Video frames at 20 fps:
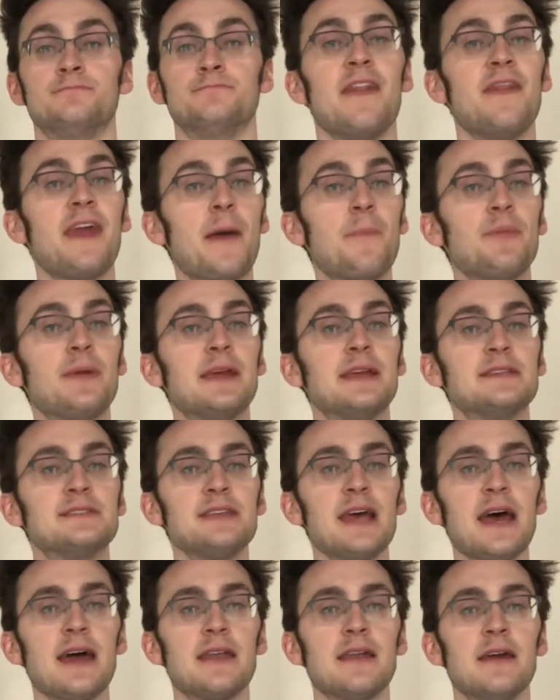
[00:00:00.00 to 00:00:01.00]
That being
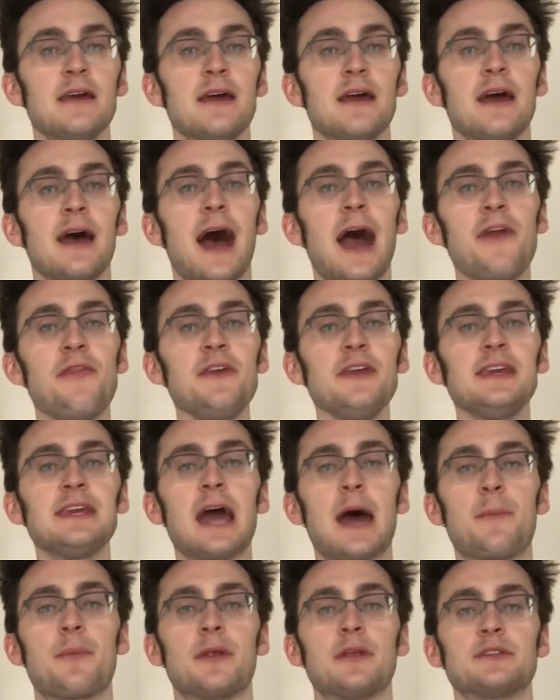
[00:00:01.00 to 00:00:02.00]
said, I think
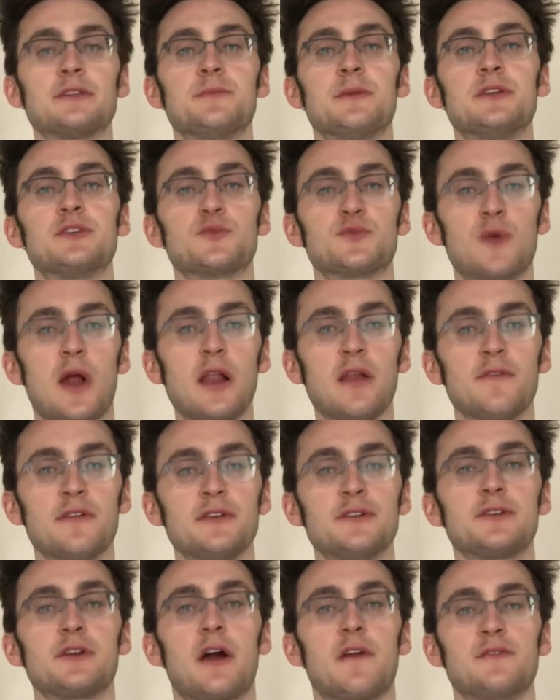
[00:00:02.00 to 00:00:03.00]
capitalism is relevant
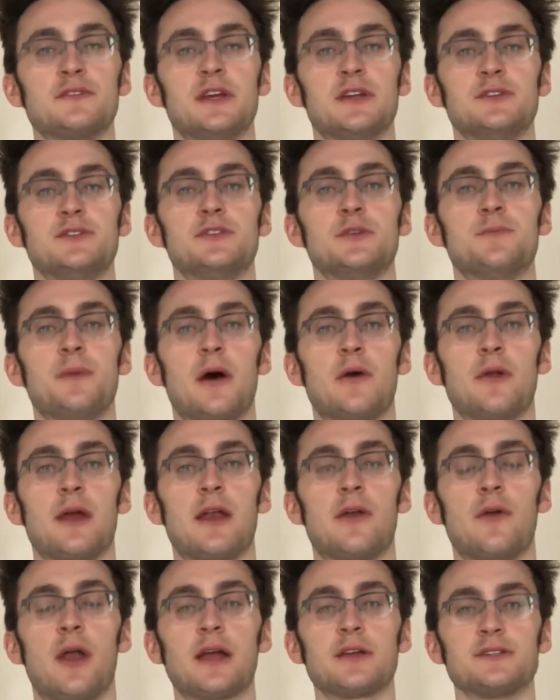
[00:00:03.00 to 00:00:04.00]
to conversations about
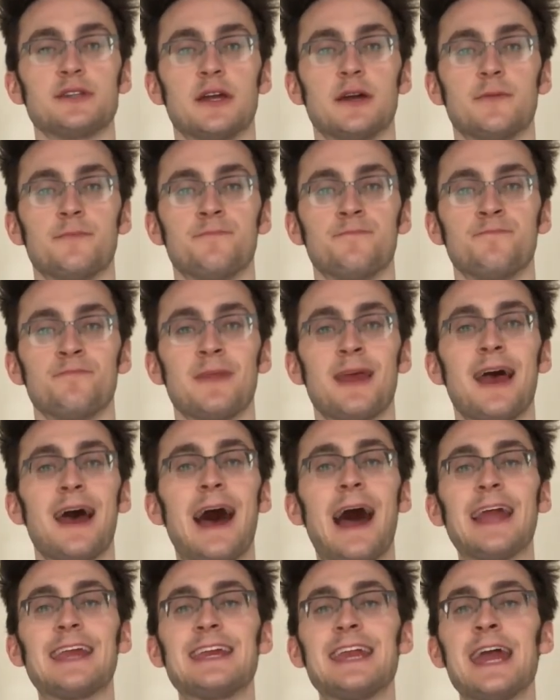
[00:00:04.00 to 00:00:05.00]
anorexia.
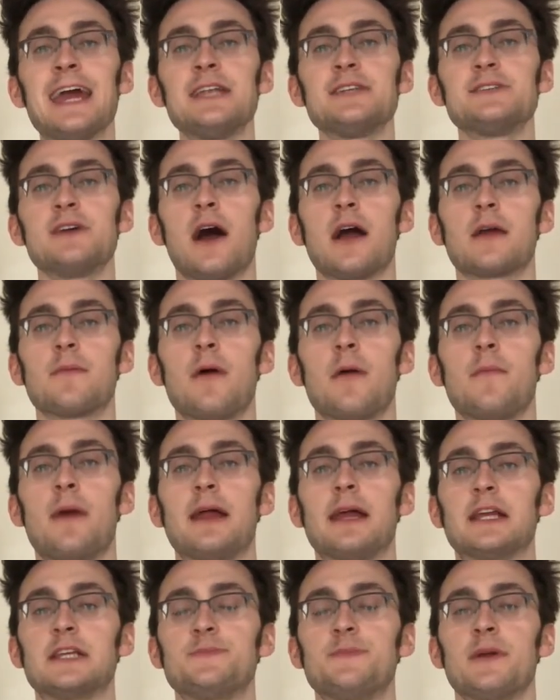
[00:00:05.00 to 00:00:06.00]
I can't talk about my
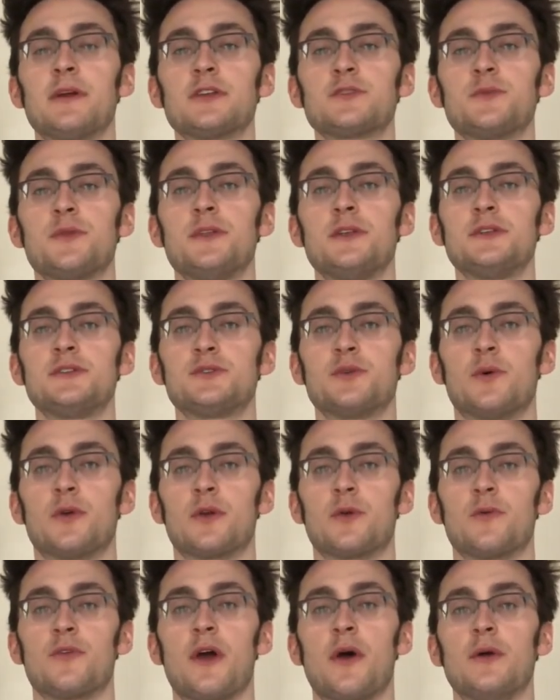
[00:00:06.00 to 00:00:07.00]
experience with the
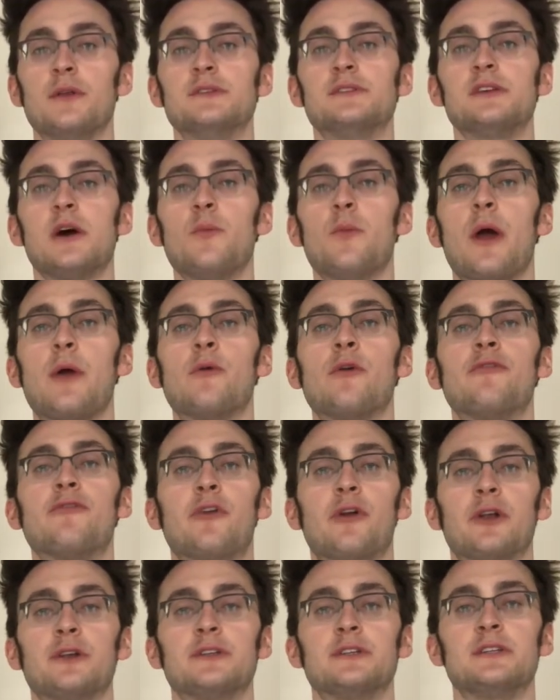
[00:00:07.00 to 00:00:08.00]
disorder without in some way
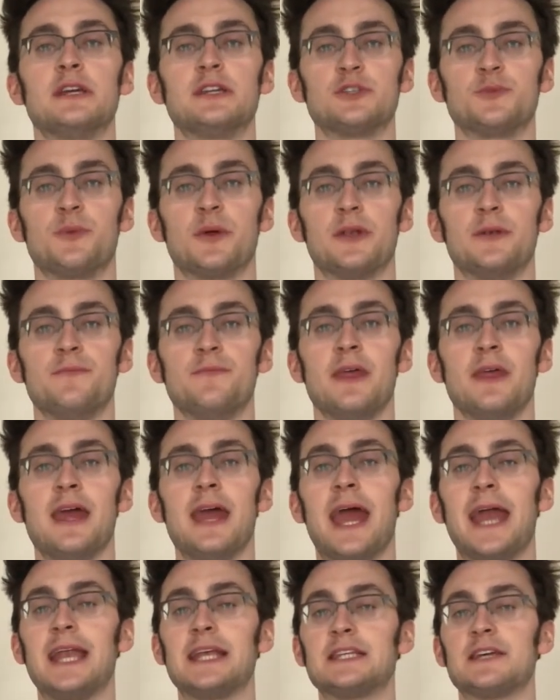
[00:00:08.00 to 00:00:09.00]
referring to discipline.
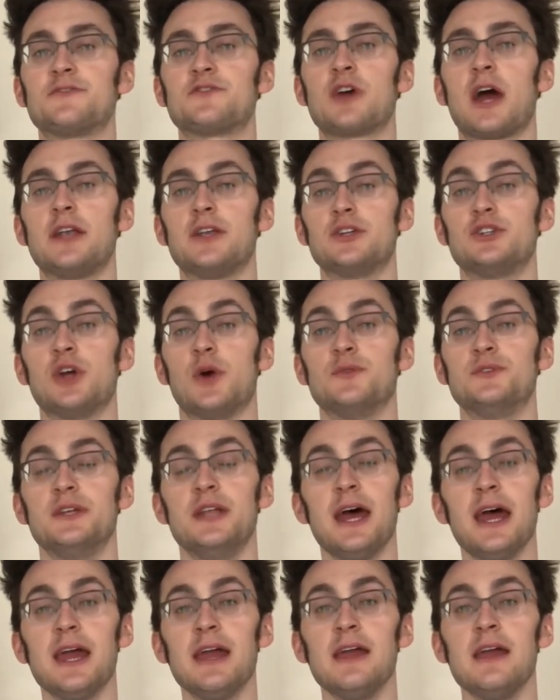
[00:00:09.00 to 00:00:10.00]
And as I've tried to show
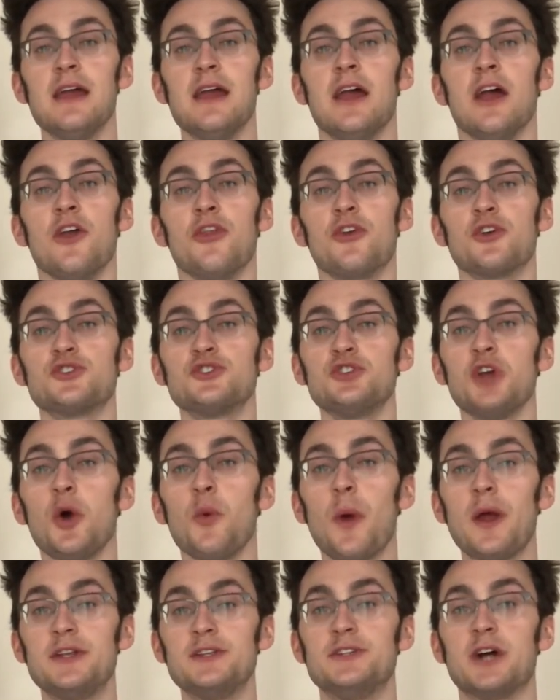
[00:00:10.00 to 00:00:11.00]
today, there's no
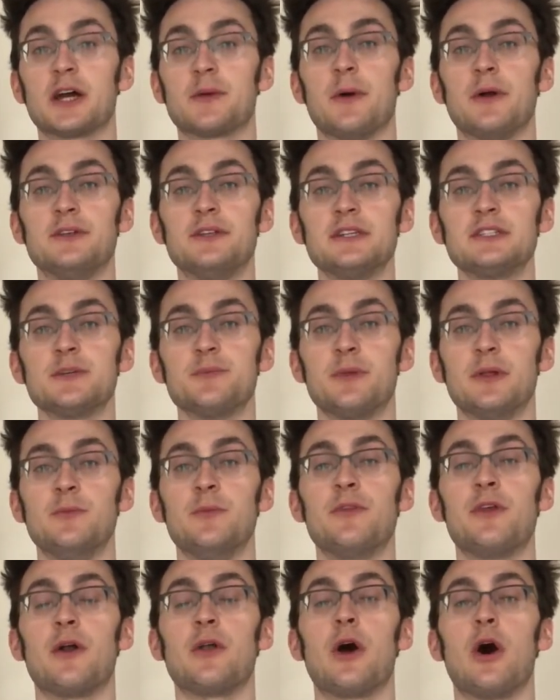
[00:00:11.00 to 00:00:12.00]
way to talk about discipline
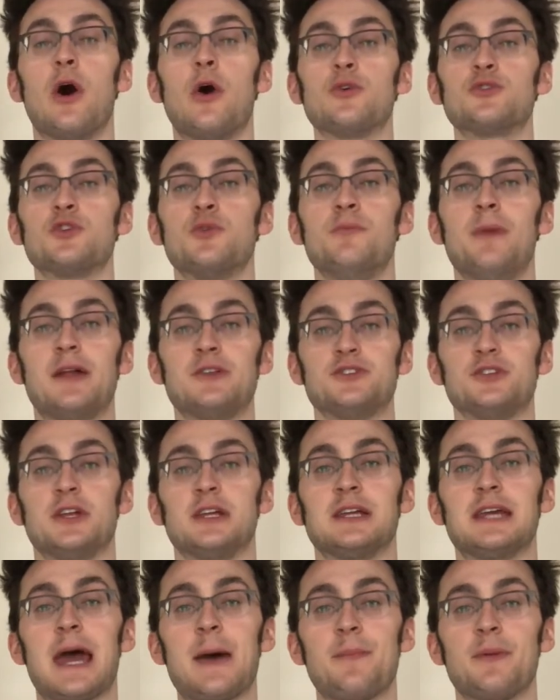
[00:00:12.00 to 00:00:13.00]
without also mentioning
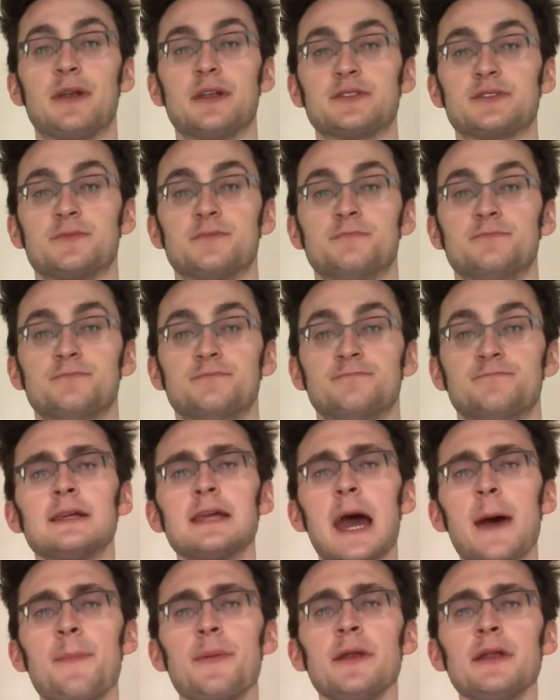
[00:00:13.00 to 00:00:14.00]
capitalism.
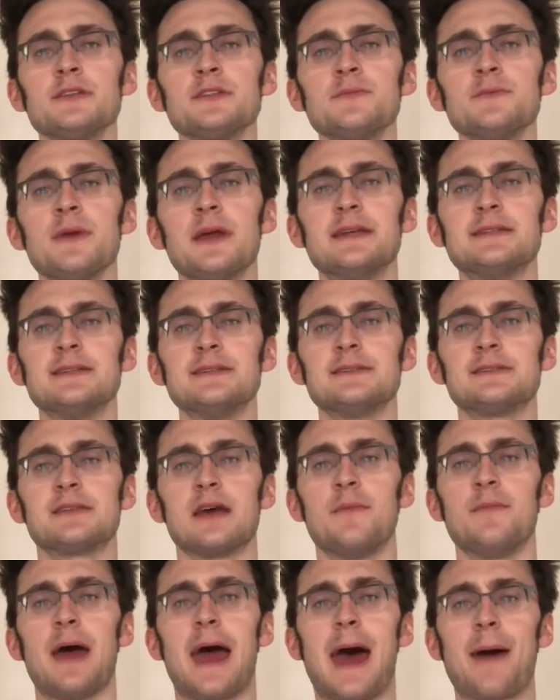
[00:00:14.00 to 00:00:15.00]
Capitalism isn't
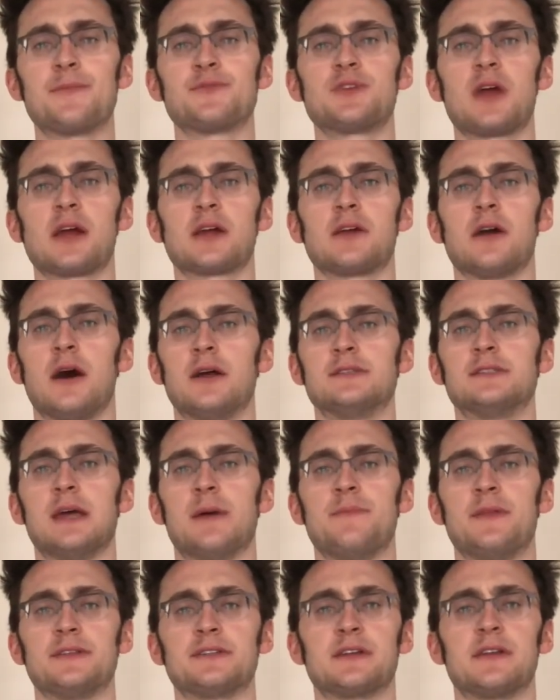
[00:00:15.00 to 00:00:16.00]
some abstract
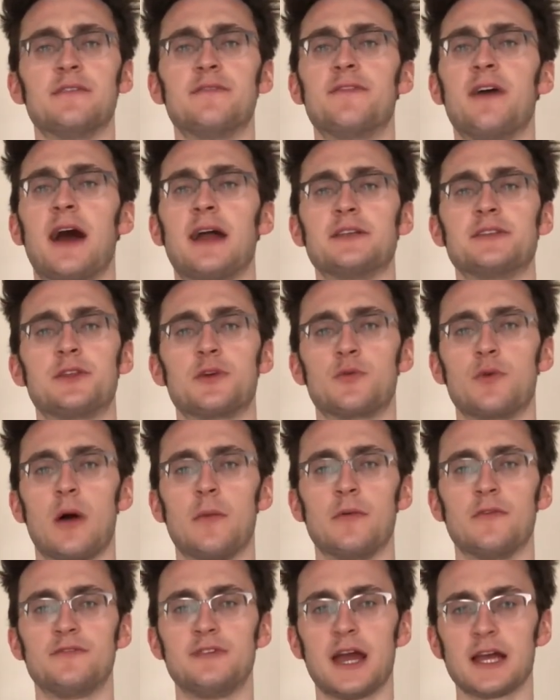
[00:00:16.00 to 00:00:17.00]
concept that's confined to the realm
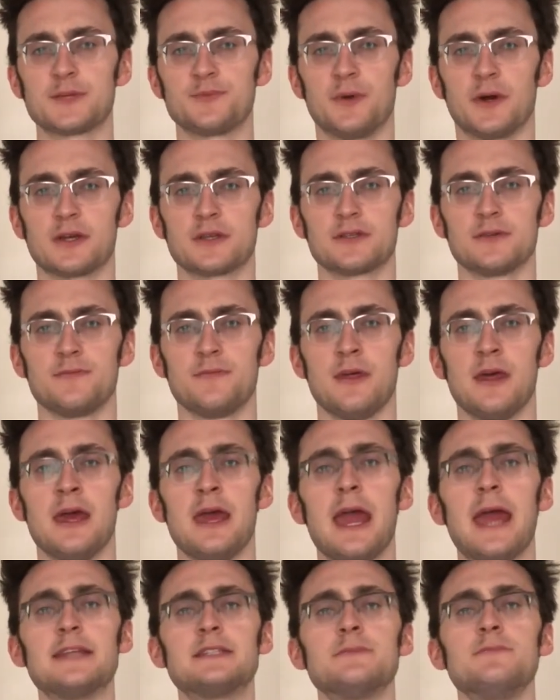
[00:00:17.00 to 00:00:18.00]
of textbooks.
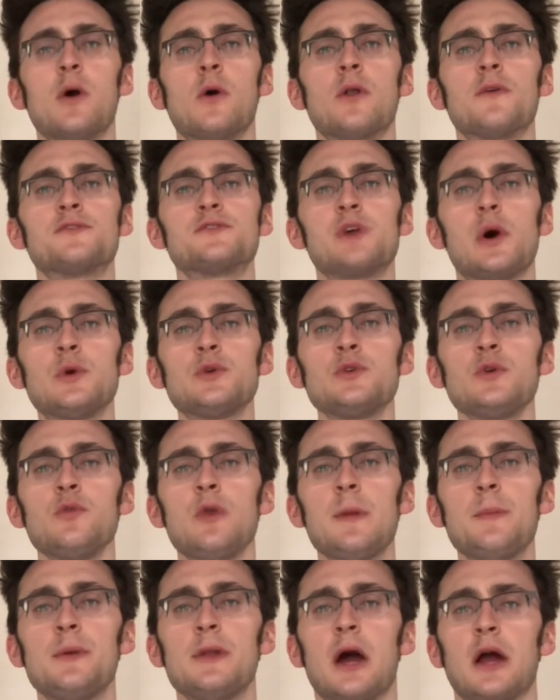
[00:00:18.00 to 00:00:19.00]
It's a mode of social
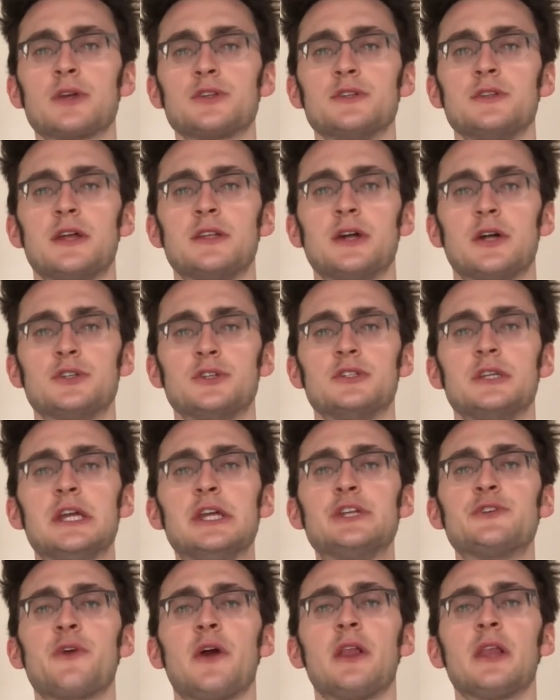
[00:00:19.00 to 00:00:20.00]
reproduction that touches
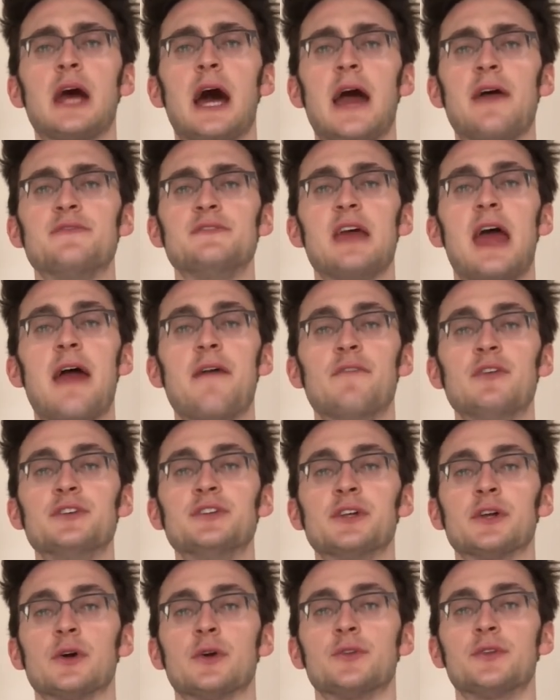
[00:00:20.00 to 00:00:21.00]
each of our lives every
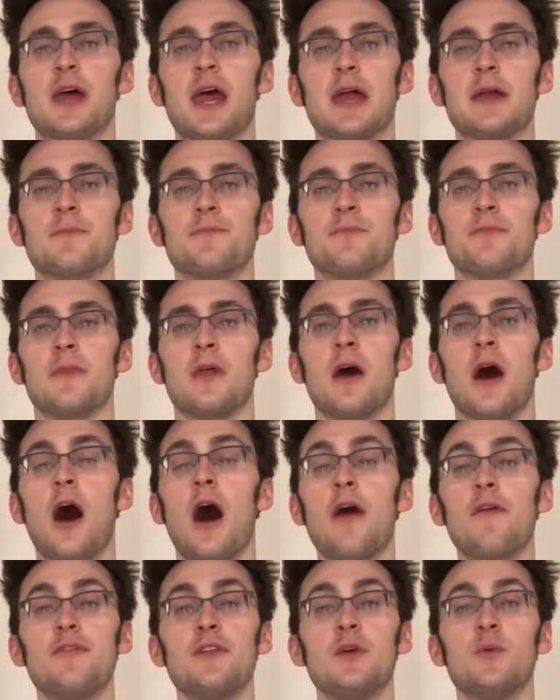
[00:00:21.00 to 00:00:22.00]
single day,
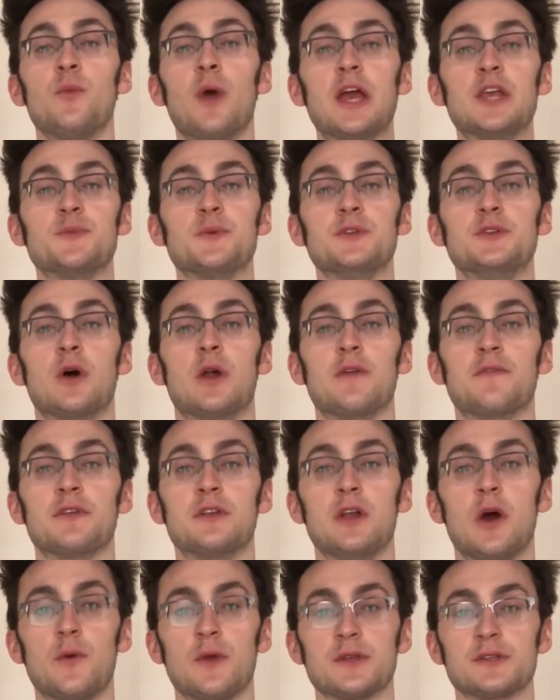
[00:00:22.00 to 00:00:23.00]
often in ways we don't even
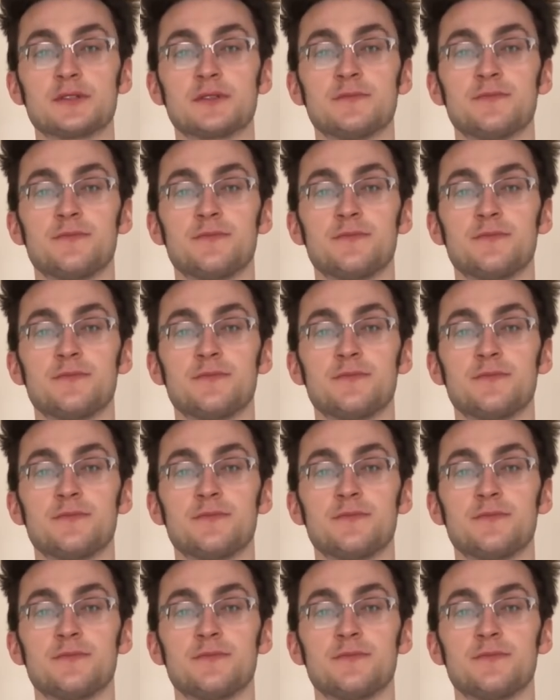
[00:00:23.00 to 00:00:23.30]
notice.